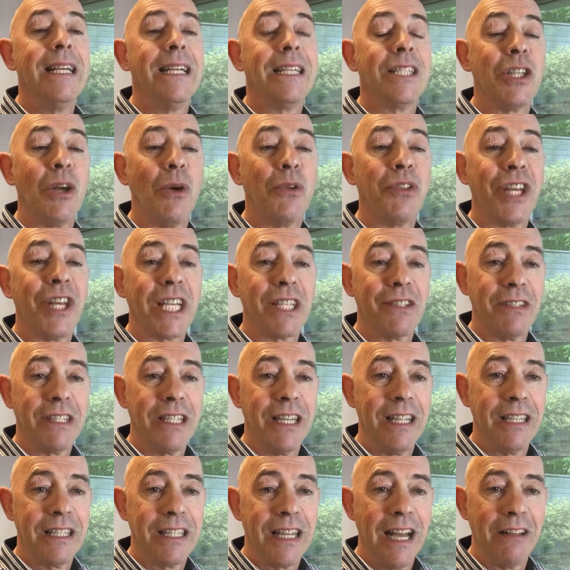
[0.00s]
So thanks for
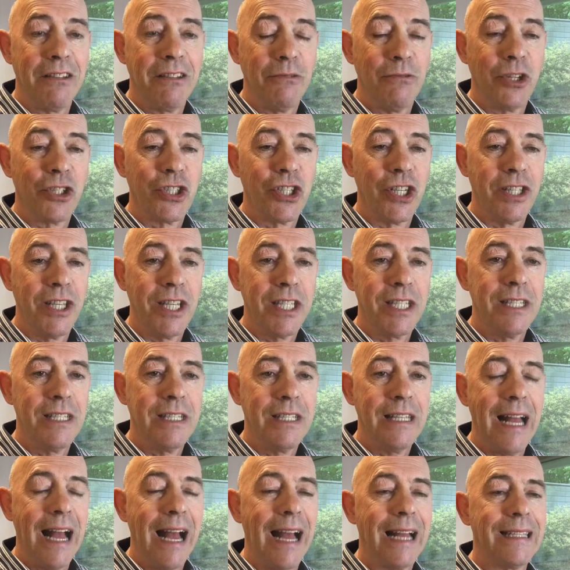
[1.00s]
taking the time to watch and
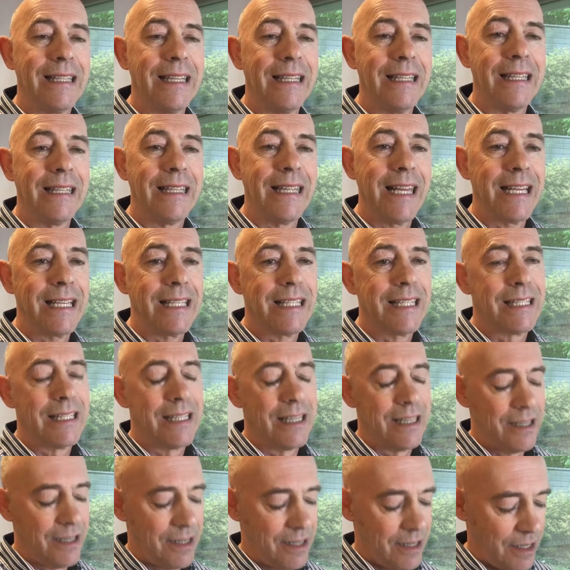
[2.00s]
listen and in the
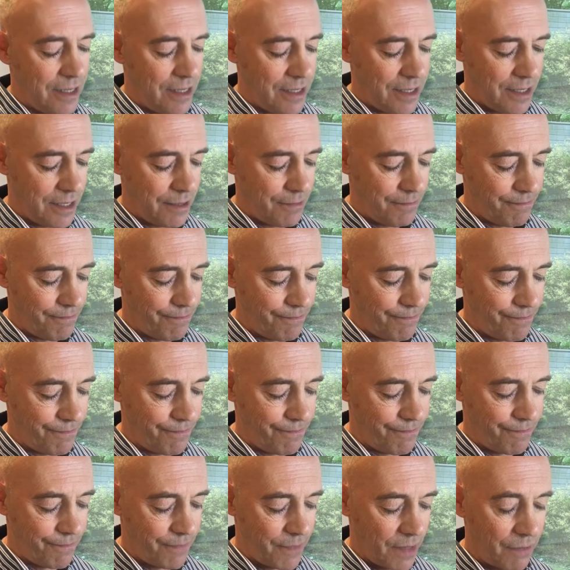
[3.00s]
next um,
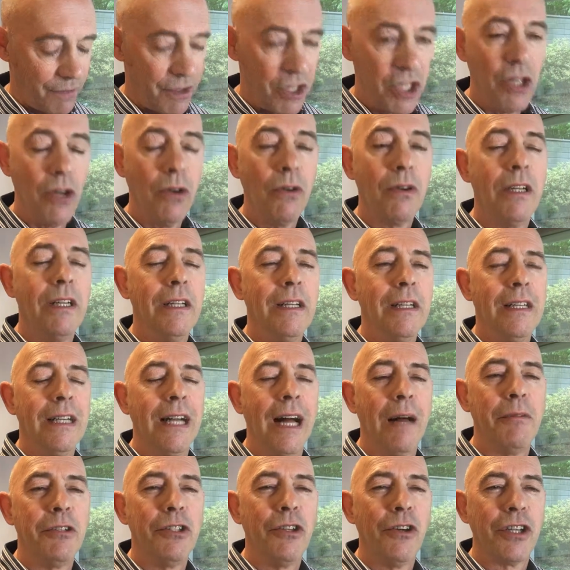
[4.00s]
video
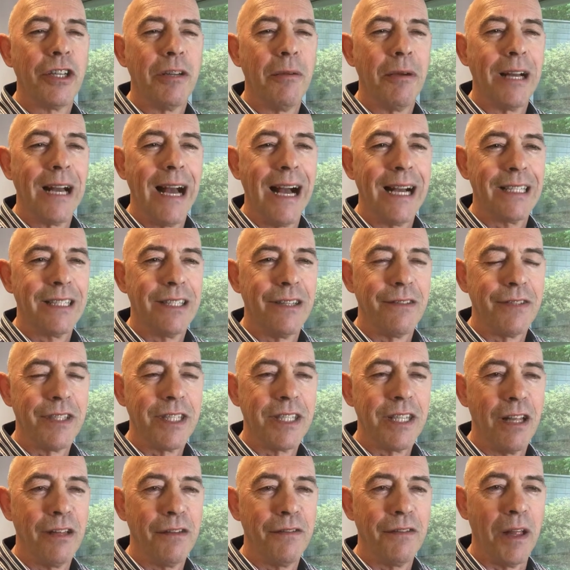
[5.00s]
I'll be talking about active
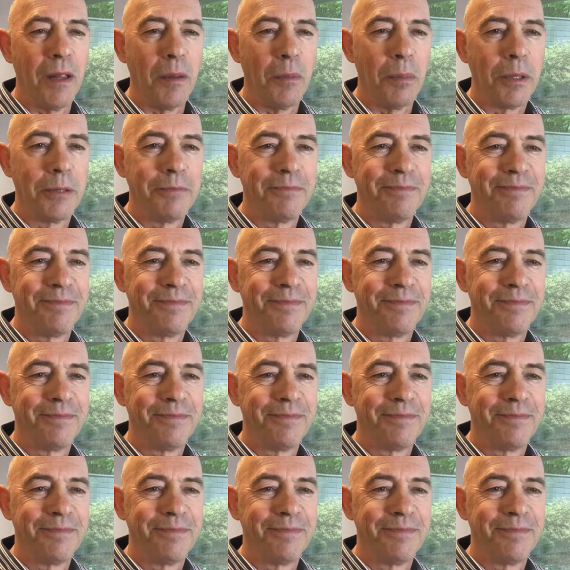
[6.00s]
self-help.